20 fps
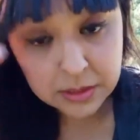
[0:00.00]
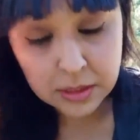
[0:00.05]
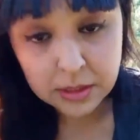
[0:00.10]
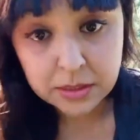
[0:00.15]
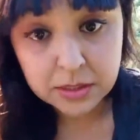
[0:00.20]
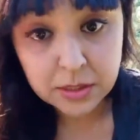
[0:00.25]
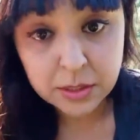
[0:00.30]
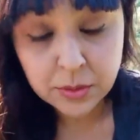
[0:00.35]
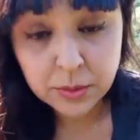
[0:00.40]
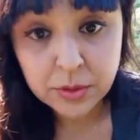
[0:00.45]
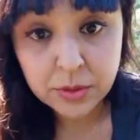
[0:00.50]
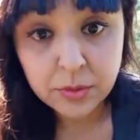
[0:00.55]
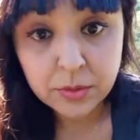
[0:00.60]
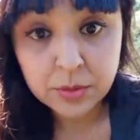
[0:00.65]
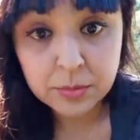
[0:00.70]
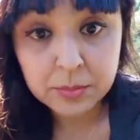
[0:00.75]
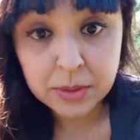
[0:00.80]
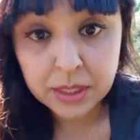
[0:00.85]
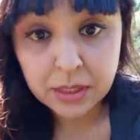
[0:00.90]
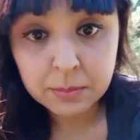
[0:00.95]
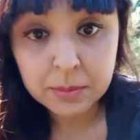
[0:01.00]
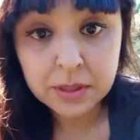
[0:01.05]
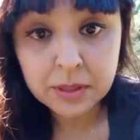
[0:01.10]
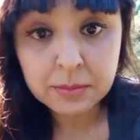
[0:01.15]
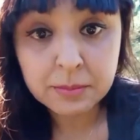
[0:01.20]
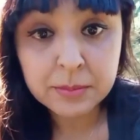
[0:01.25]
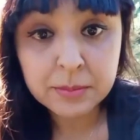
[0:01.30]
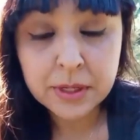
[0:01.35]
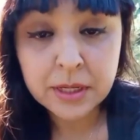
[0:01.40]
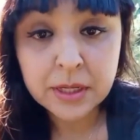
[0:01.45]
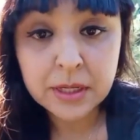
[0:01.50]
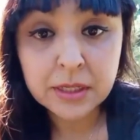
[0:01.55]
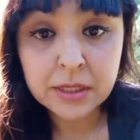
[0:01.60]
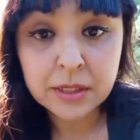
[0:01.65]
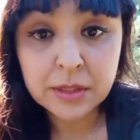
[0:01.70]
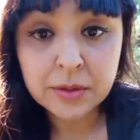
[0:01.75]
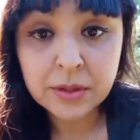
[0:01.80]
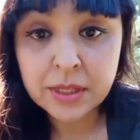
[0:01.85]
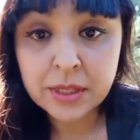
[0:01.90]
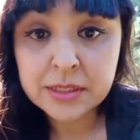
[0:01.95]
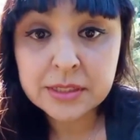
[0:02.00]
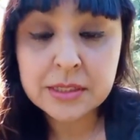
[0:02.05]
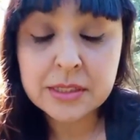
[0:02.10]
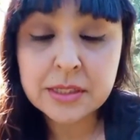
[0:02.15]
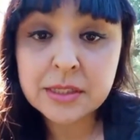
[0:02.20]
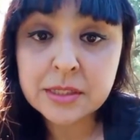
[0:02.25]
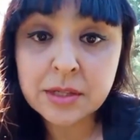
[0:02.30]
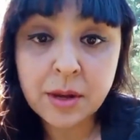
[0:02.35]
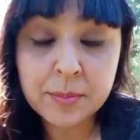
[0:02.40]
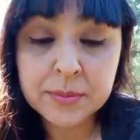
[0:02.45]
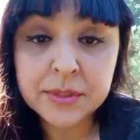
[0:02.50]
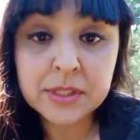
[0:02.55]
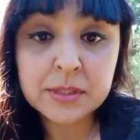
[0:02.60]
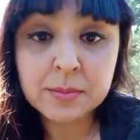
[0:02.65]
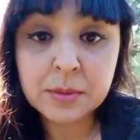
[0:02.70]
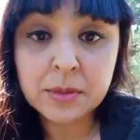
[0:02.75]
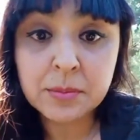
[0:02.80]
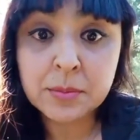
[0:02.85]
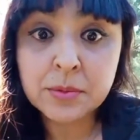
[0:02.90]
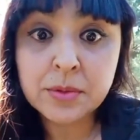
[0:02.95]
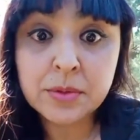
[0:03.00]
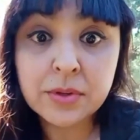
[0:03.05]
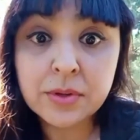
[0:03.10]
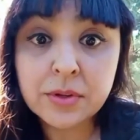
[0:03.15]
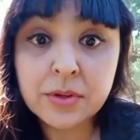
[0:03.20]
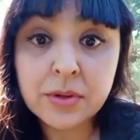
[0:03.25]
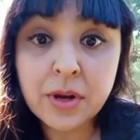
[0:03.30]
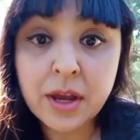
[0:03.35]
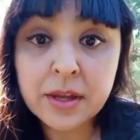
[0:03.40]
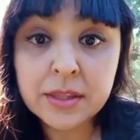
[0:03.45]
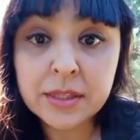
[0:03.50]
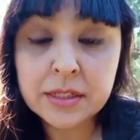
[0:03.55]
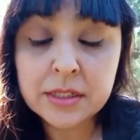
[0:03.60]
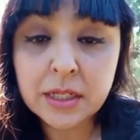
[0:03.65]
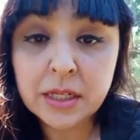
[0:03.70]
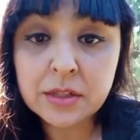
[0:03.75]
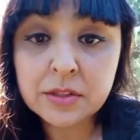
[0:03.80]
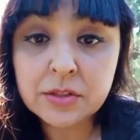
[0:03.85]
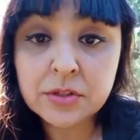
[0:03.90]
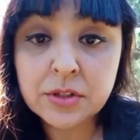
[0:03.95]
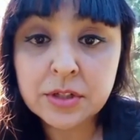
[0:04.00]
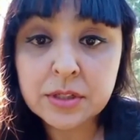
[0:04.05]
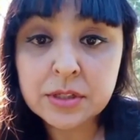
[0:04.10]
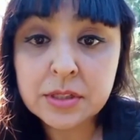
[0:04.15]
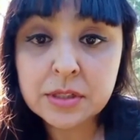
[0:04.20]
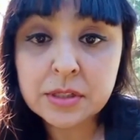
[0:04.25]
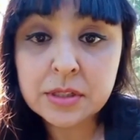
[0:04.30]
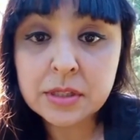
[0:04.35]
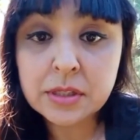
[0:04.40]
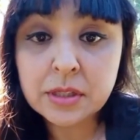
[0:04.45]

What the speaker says: 2-year-old baby, but that doesn't stop these people. They're highly dangerous.